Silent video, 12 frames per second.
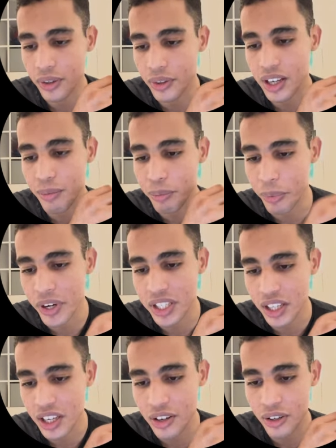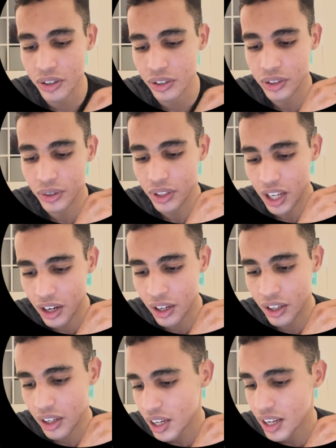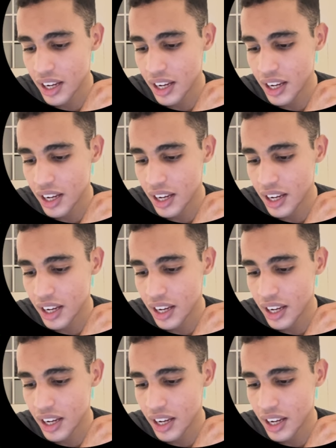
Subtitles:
You can press here, Control R,